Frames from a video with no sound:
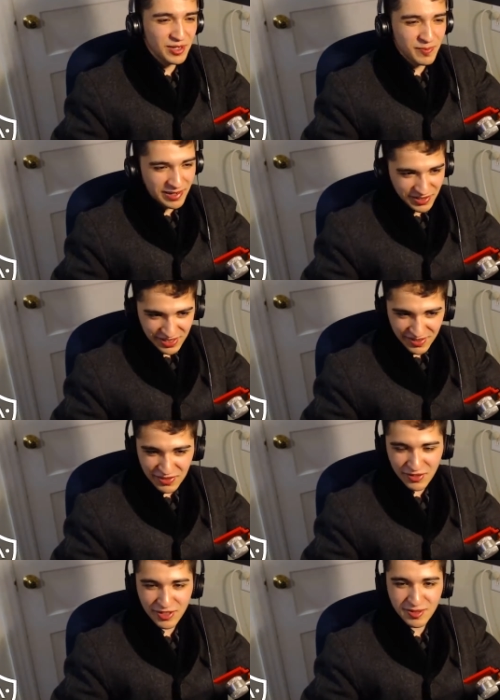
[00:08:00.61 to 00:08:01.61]
barely
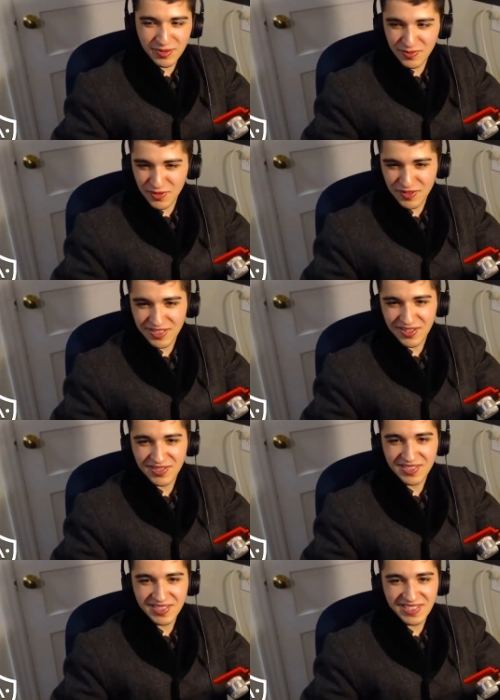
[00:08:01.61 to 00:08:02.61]
even Christmas movies,
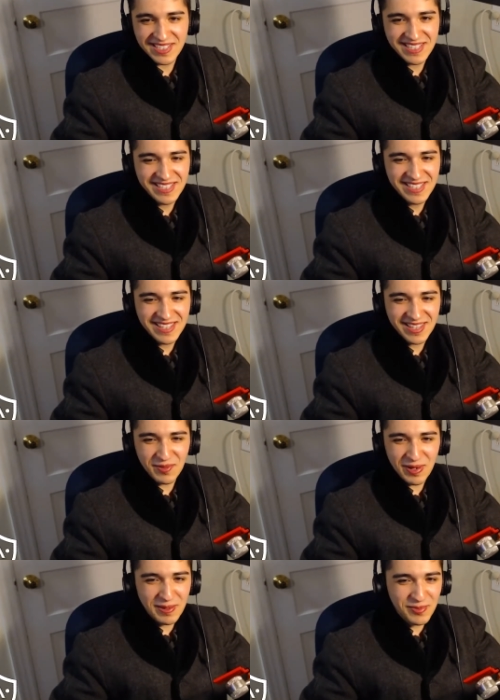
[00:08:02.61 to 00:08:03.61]
honestly. They're
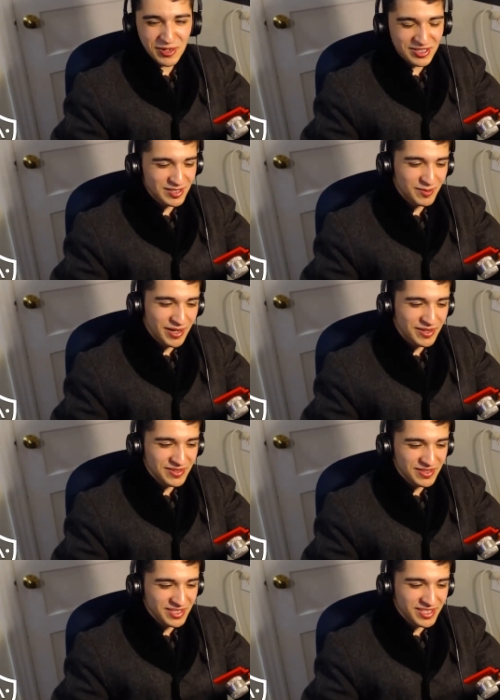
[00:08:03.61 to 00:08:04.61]
way more just
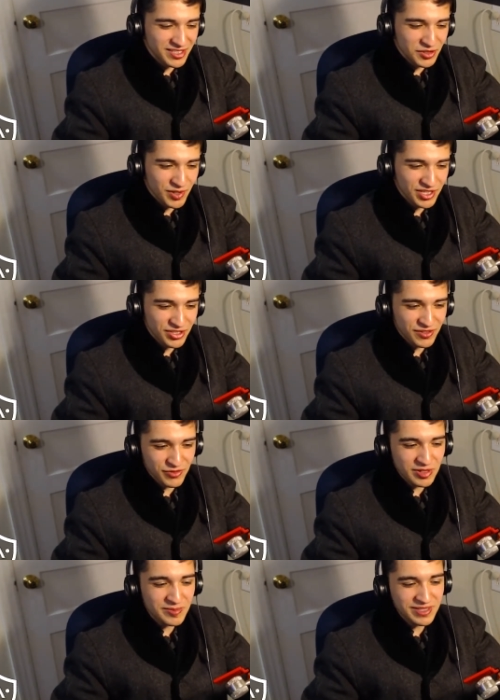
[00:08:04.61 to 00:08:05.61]
about the situation of
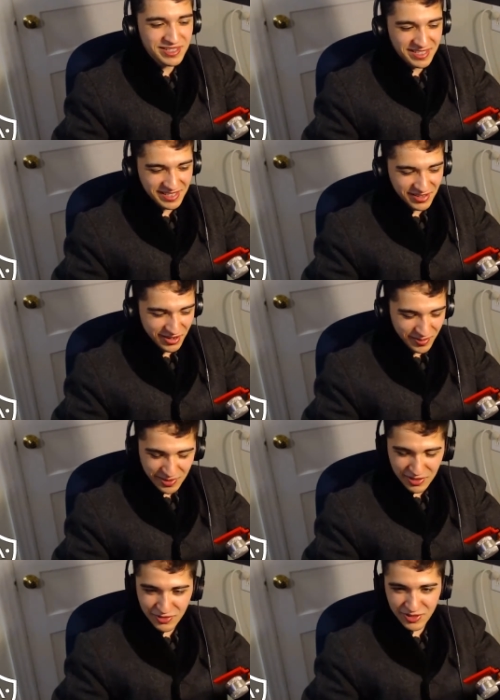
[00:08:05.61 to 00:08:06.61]
Gremlin than they are
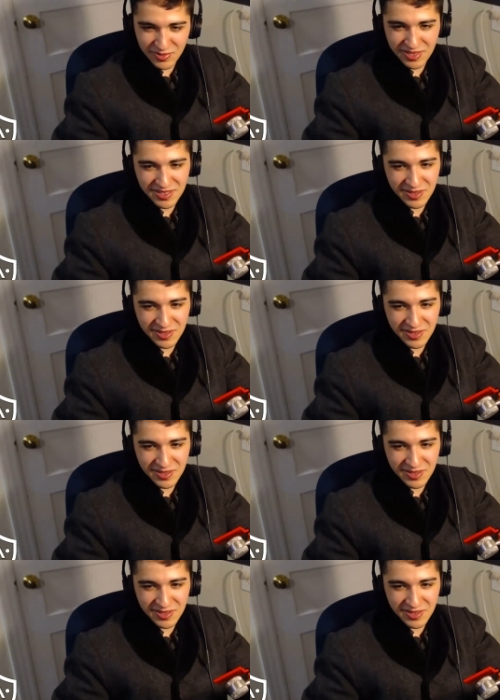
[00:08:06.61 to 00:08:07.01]
about Christmas. So